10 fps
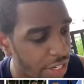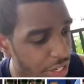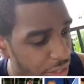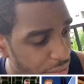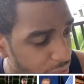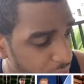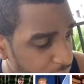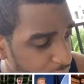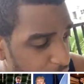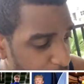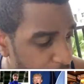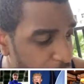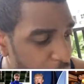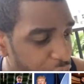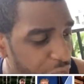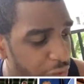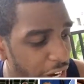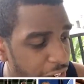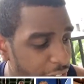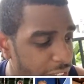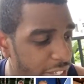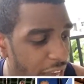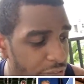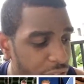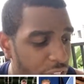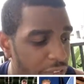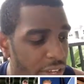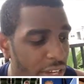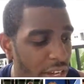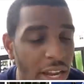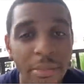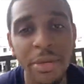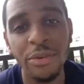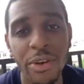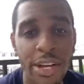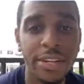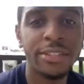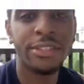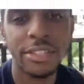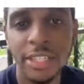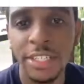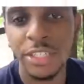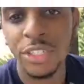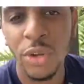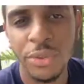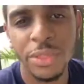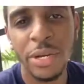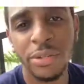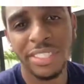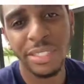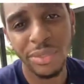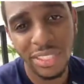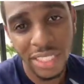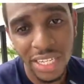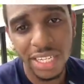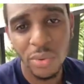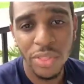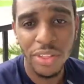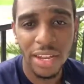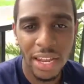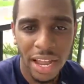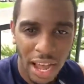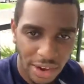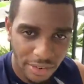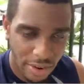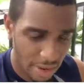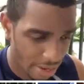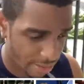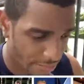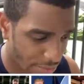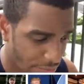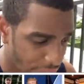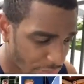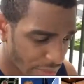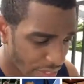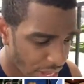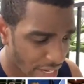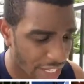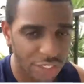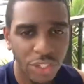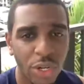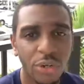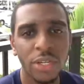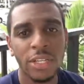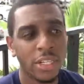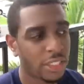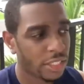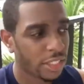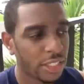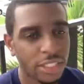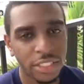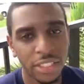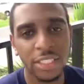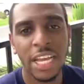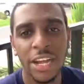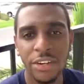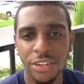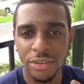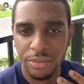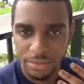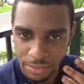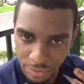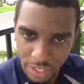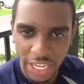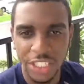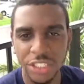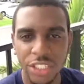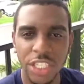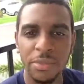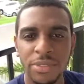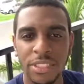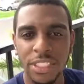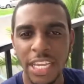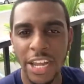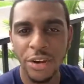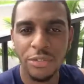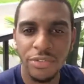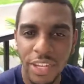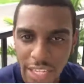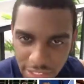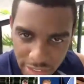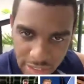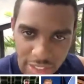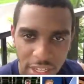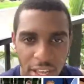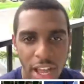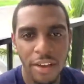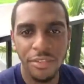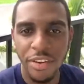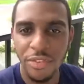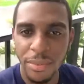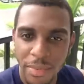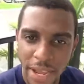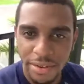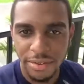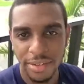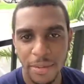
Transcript: deal with Virgin Records after leaving Columbia Records. So she was dealing with a lot. And as you know, she's had her relationships. She's had her flings of different men.